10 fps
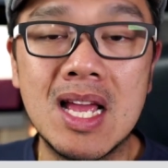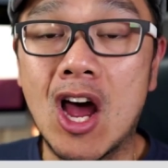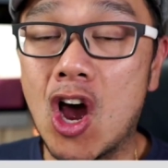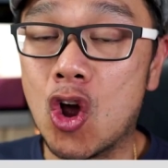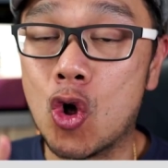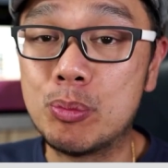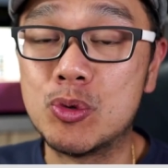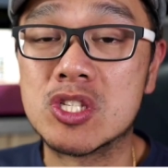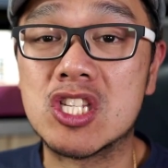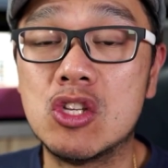I hope to
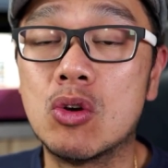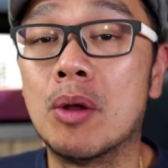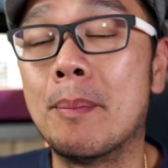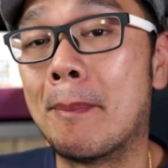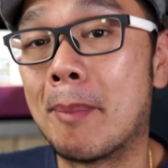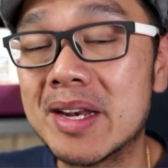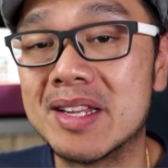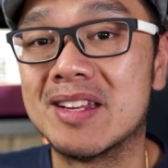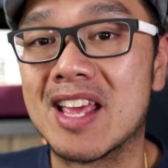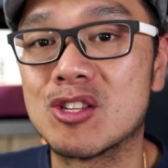see you on
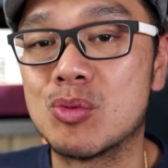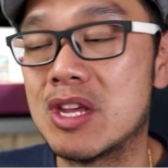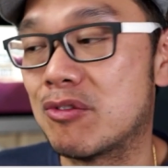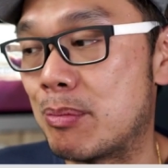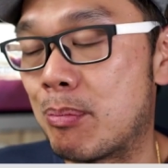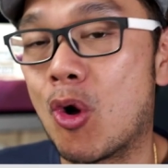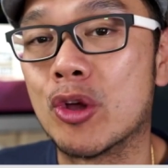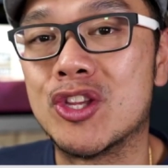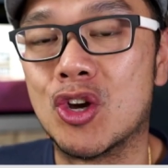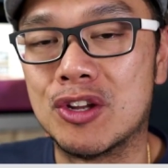Monday next week
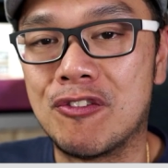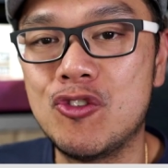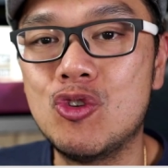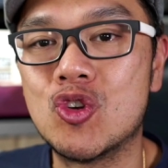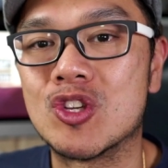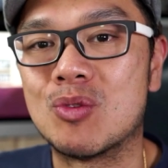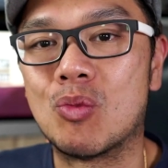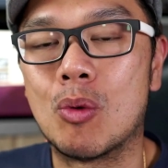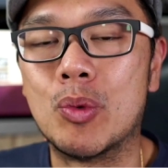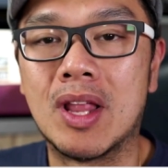reporting on the futures and
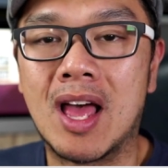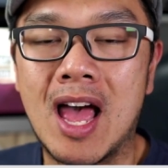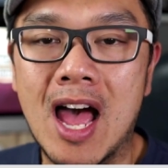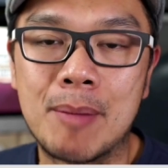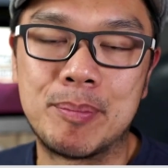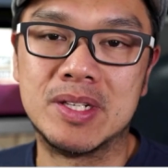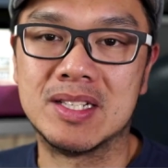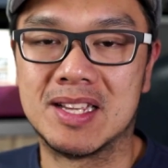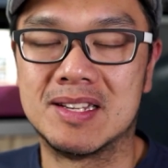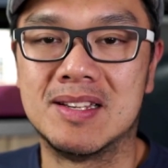what will happen
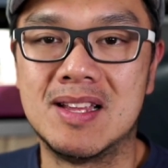again.